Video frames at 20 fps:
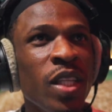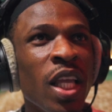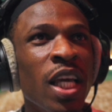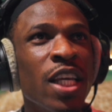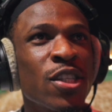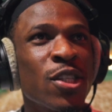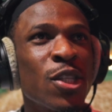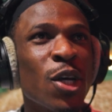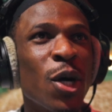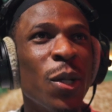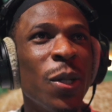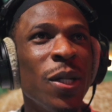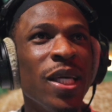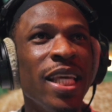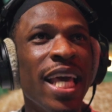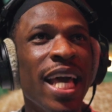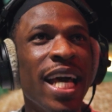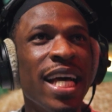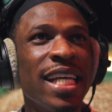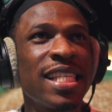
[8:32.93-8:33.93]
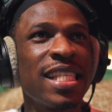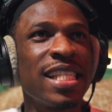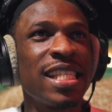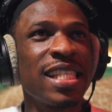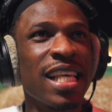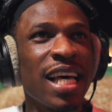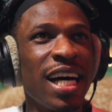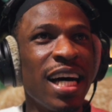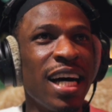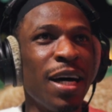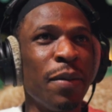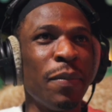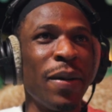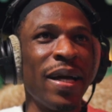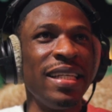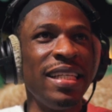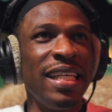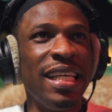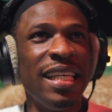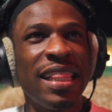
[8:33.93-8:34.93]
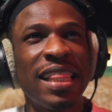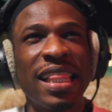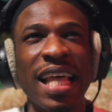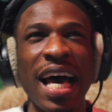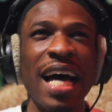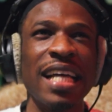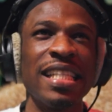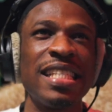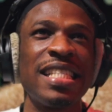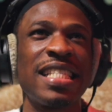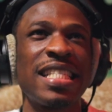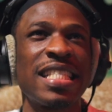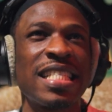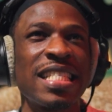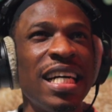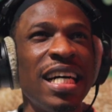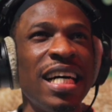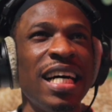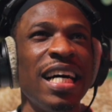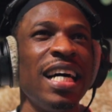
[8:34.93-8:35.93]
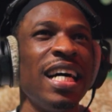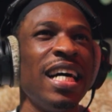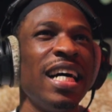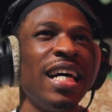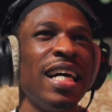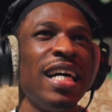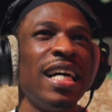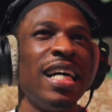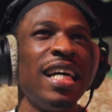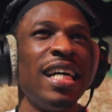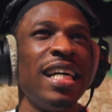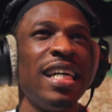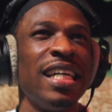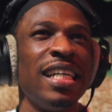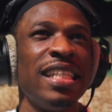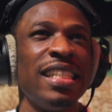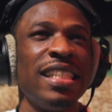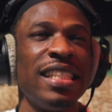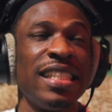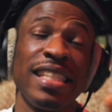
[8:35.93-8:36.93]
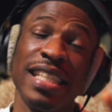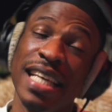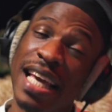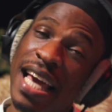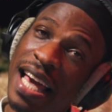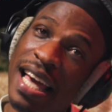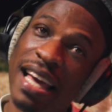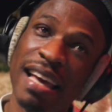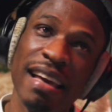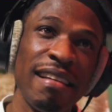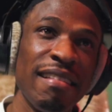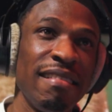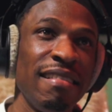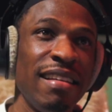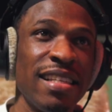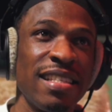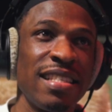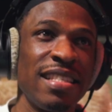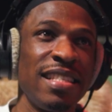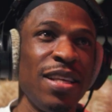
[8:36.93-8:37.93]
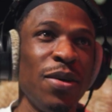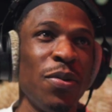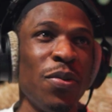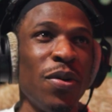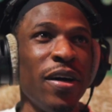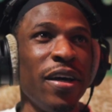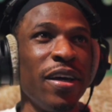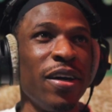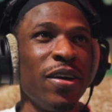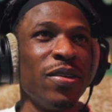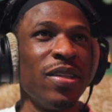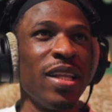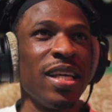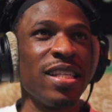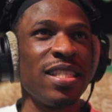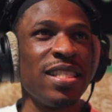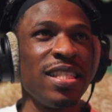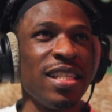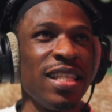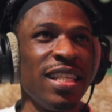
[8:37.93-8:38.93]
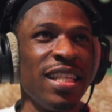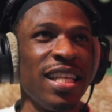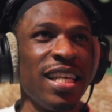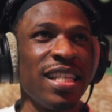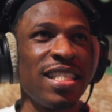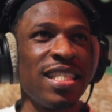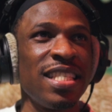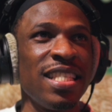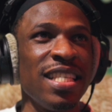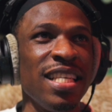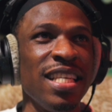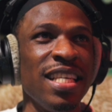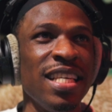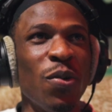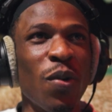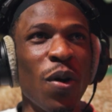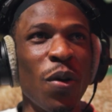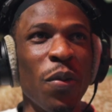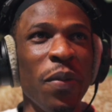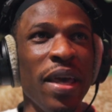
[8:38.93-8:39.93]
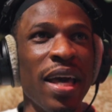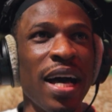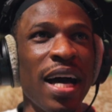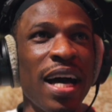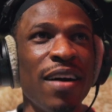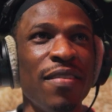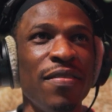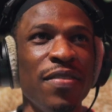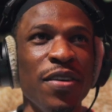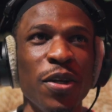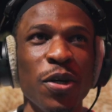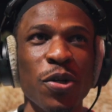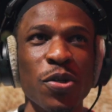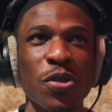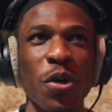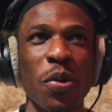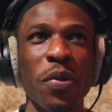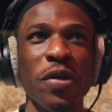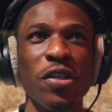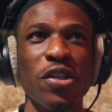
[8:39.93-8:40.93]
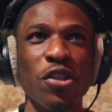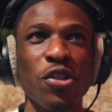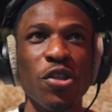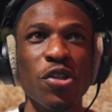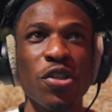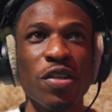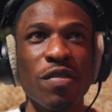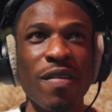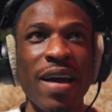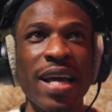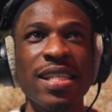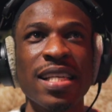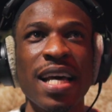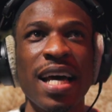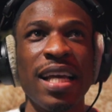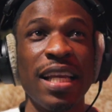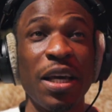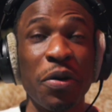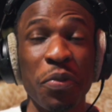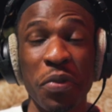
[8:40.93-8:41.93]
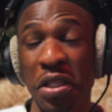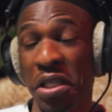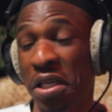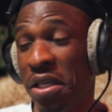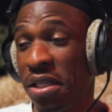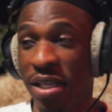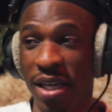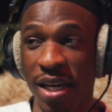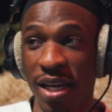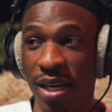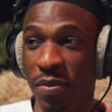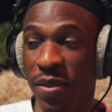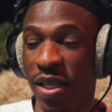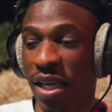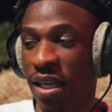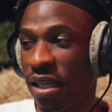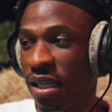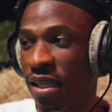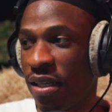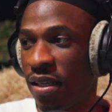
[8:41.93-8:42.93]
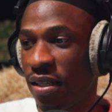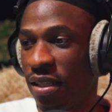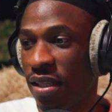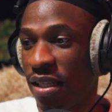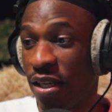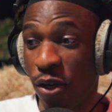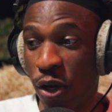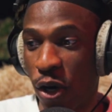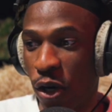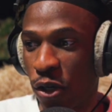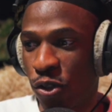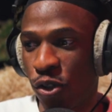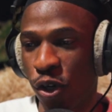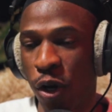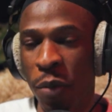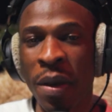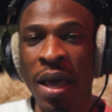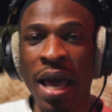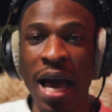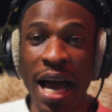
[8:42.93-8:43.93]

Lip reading: So yes, I did that, and yeah, let's see what we have. You know, so we introduced the riser, and then we did the log drum.